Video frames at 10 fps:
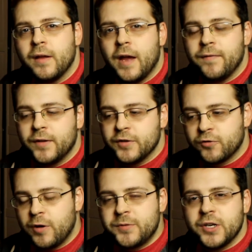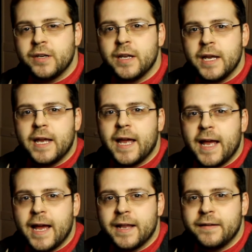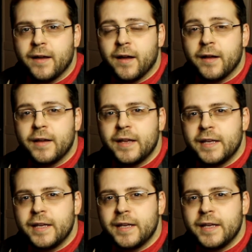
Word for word: in the description. And uh,